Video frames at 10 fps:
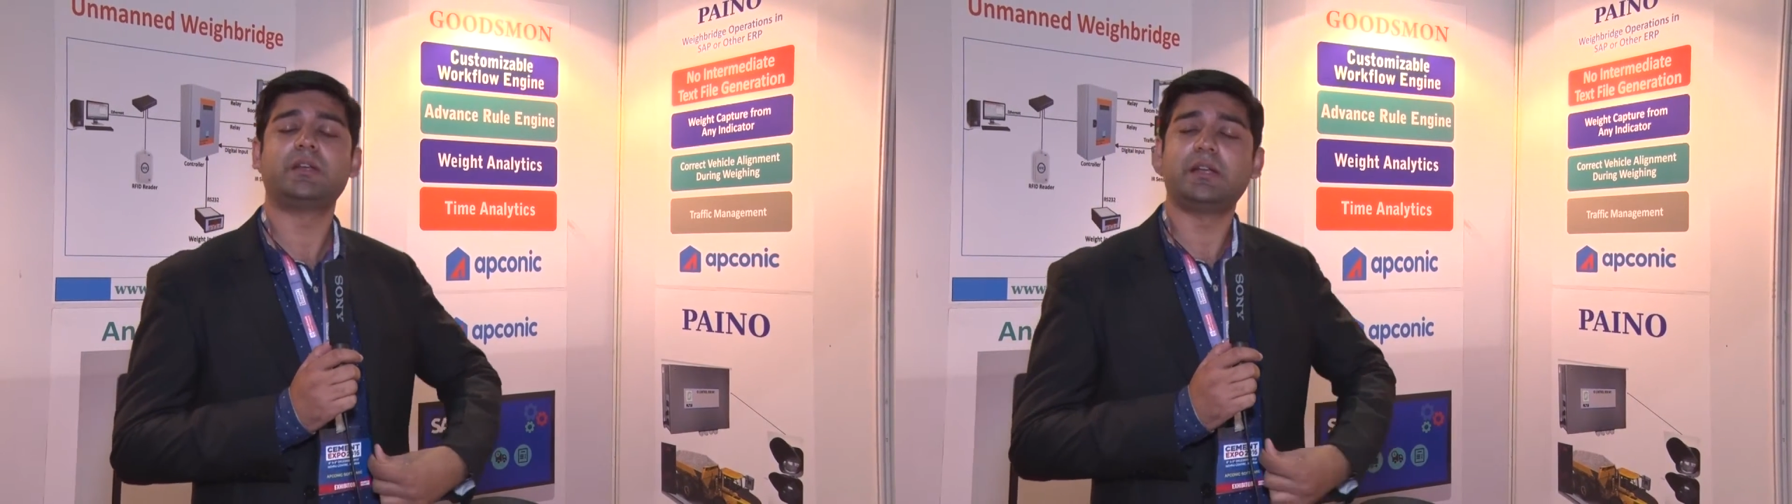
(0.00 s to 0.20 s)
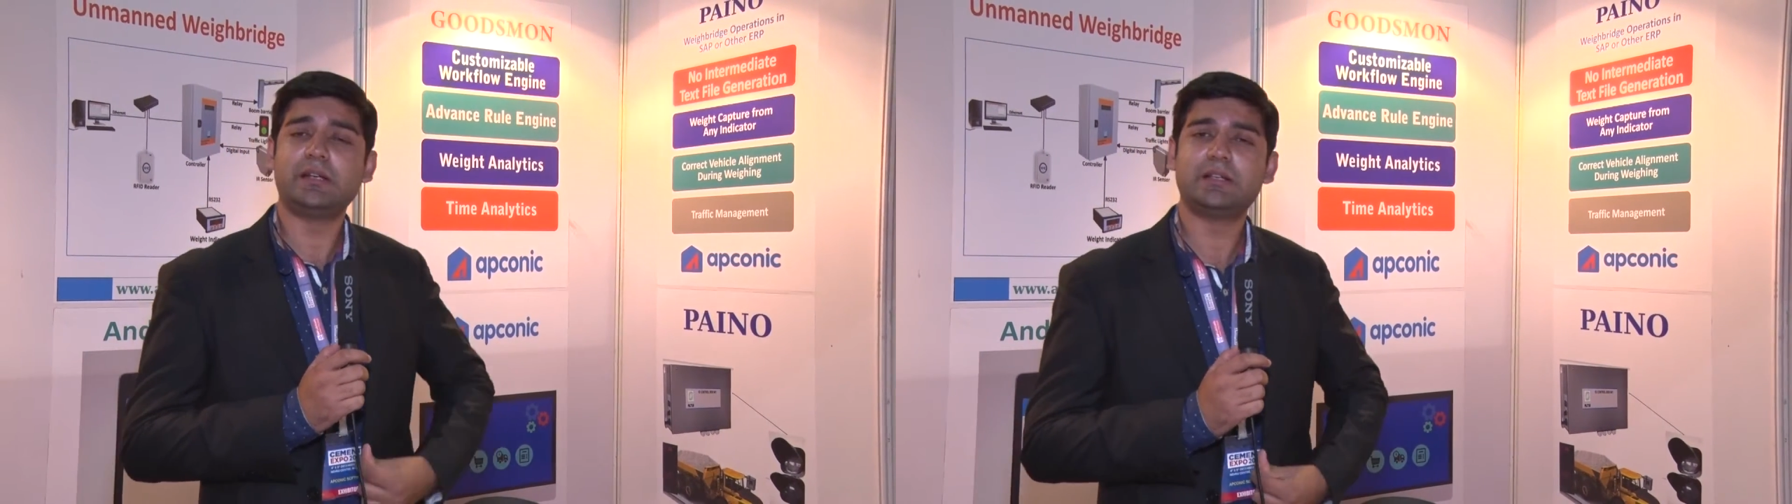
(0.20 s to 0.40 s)

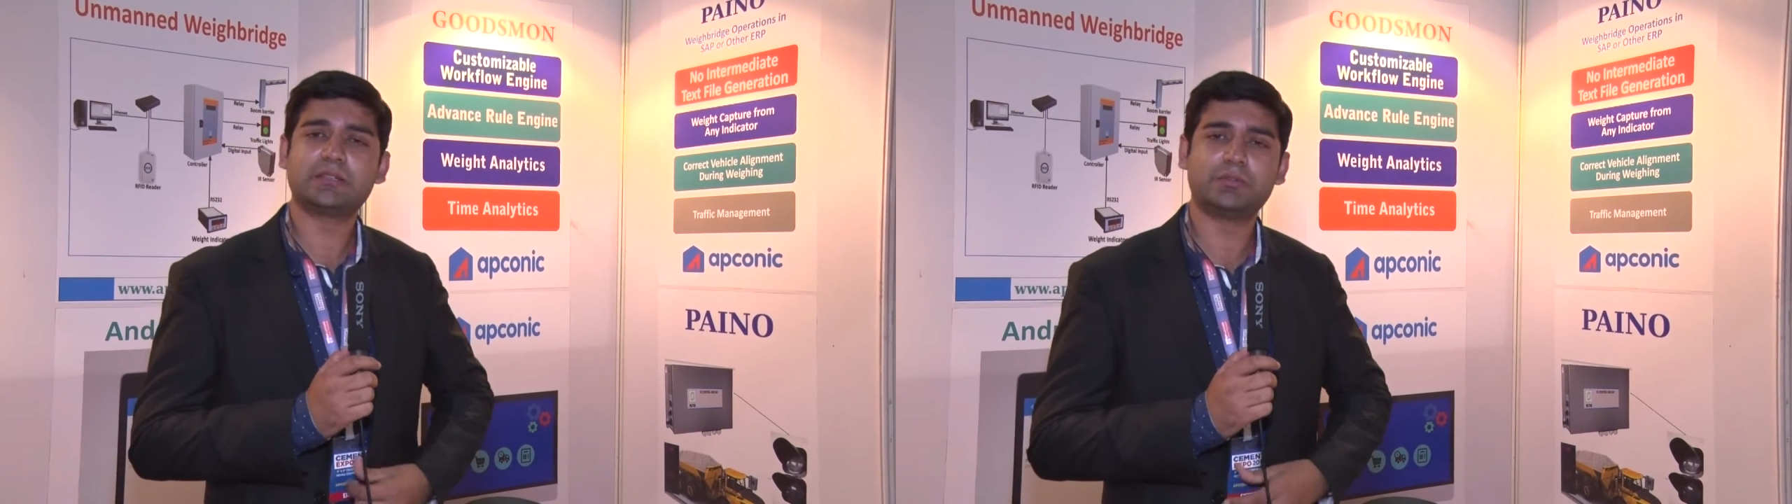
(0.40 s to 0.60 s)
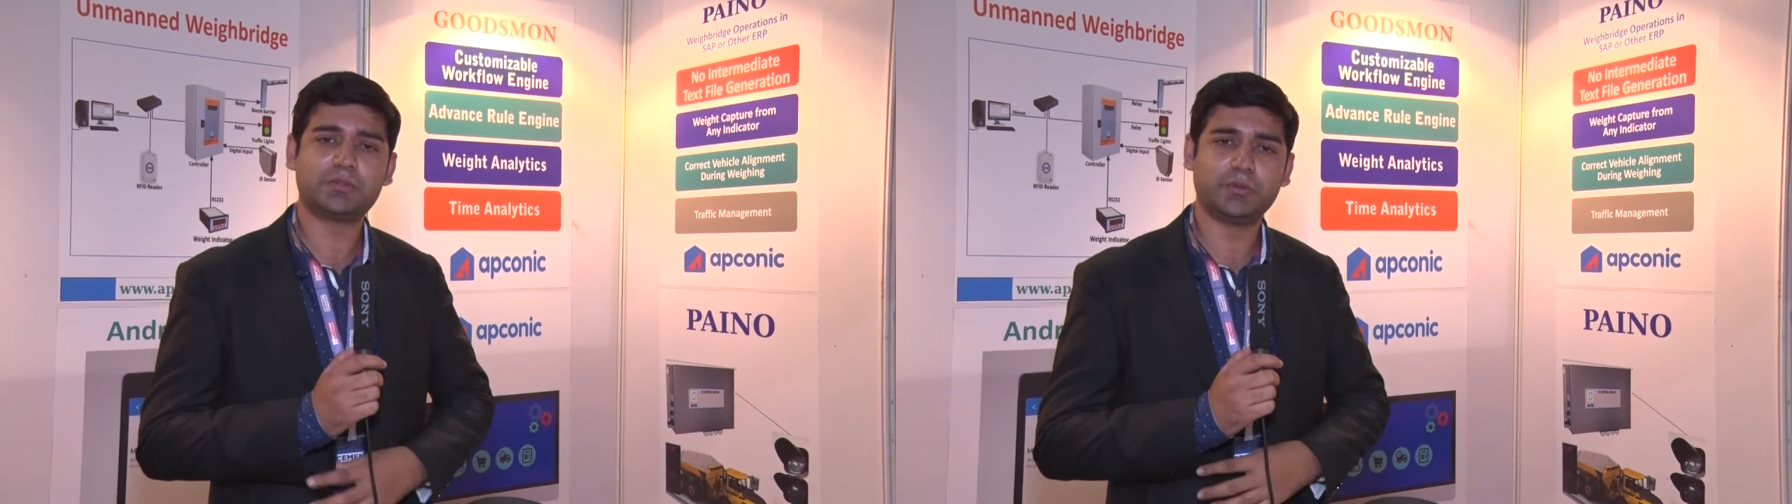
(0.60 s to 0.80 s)

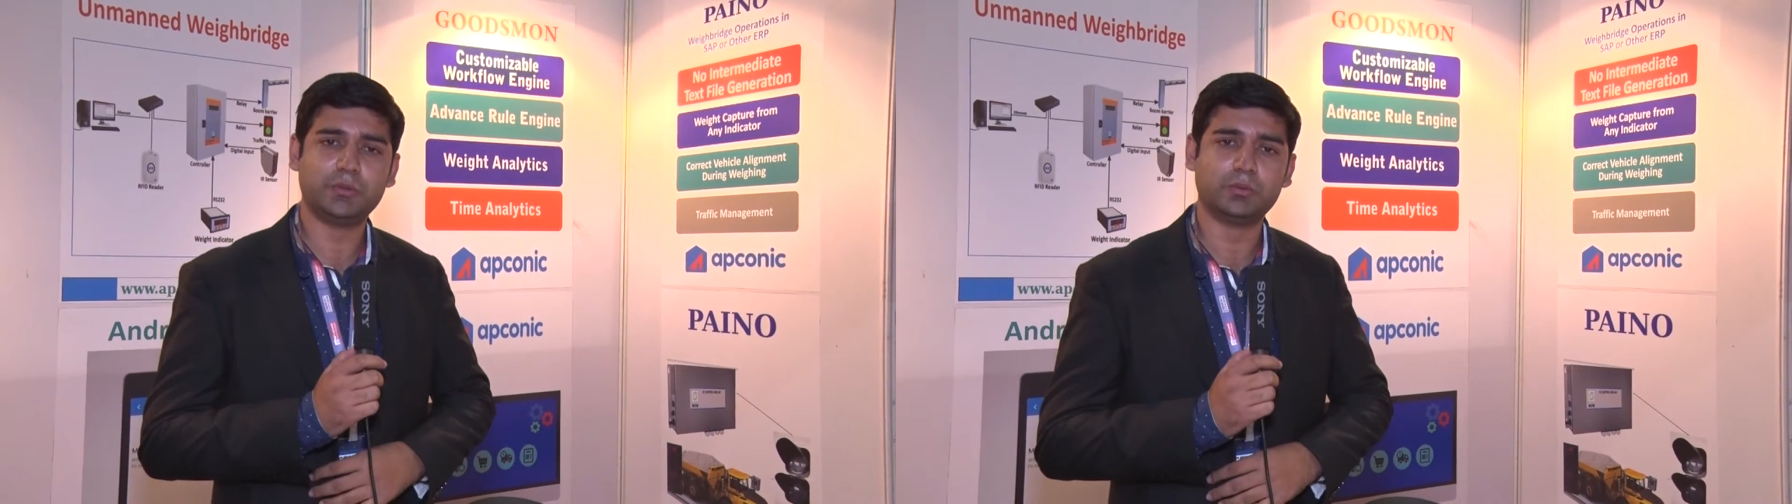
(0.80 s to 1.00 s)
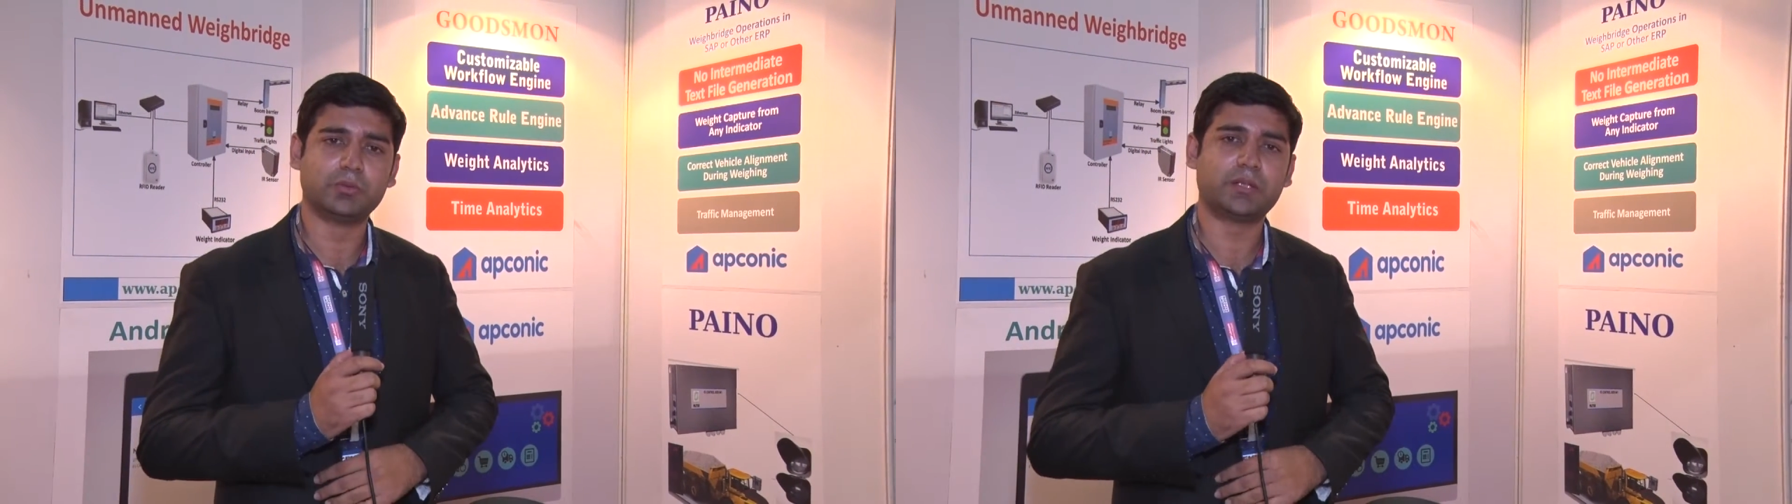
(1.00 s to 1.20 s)
analytics which we
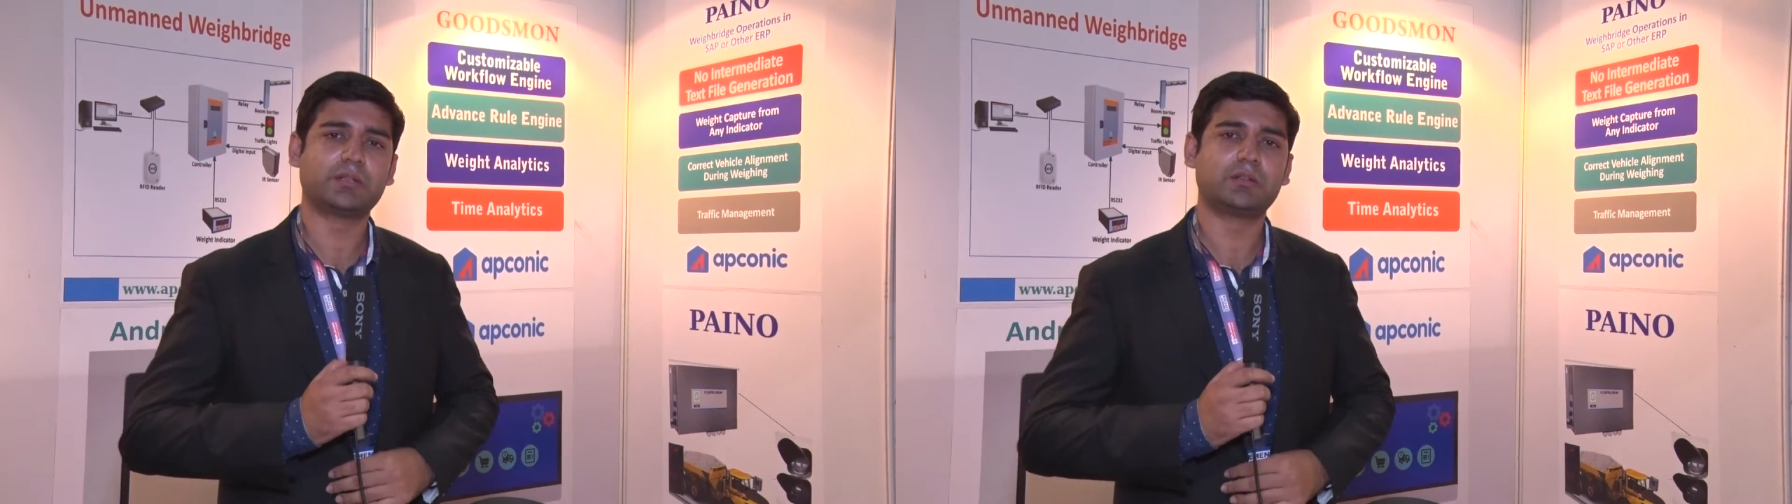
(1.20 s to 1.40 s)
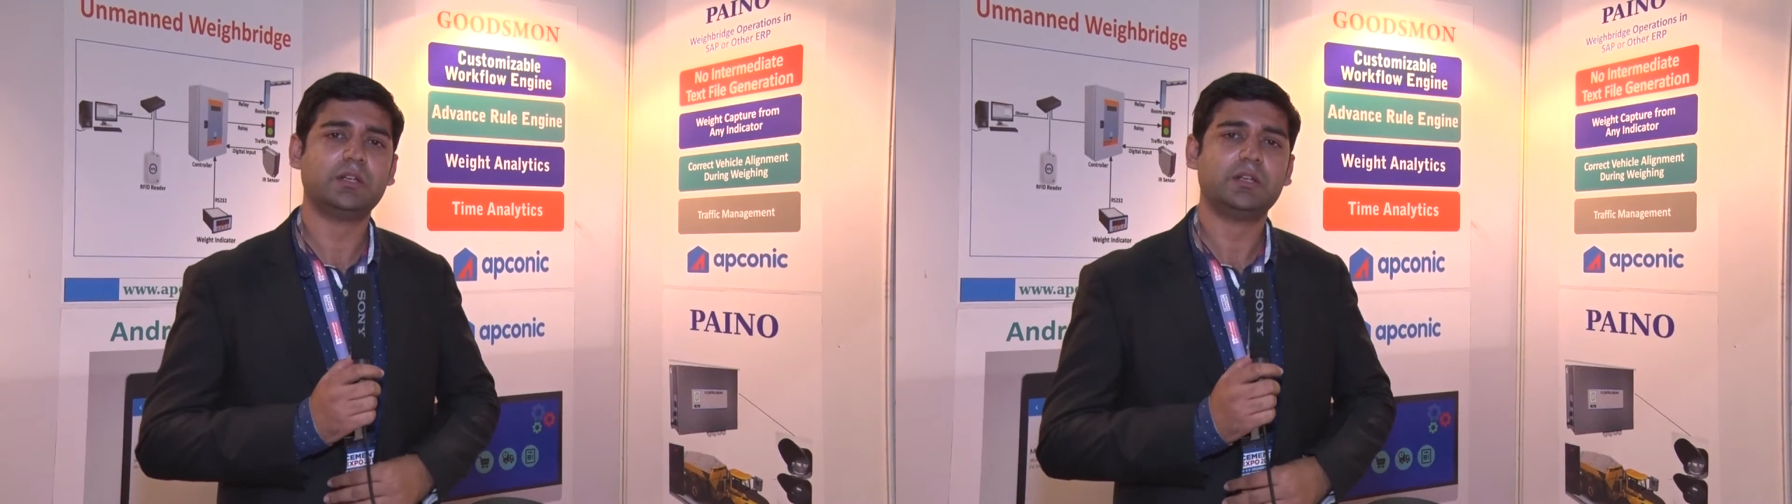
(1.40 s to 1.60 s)
do, like